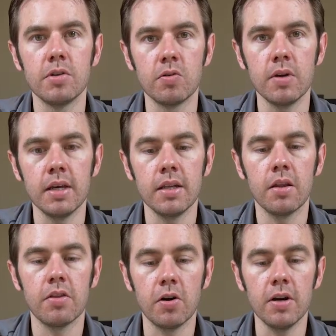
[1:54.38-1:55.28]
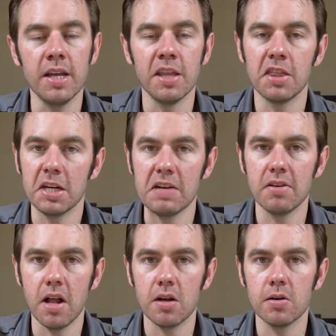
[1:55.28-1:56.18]
between $30 and
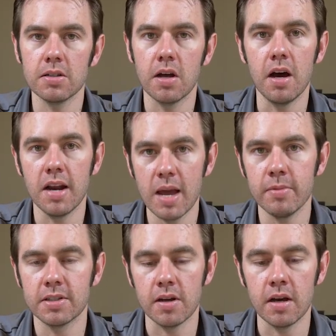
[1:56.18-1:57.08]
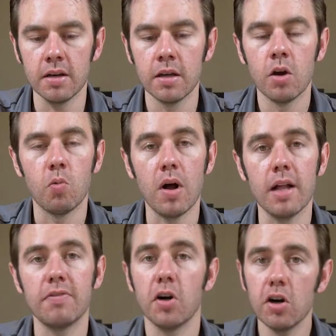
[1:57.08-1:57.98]
$35 on Amazon,
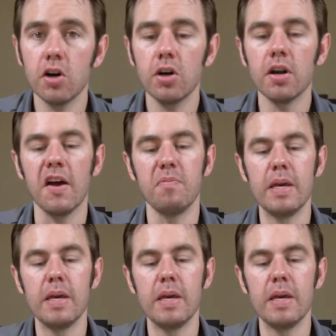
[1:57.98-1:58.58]
while I've heard of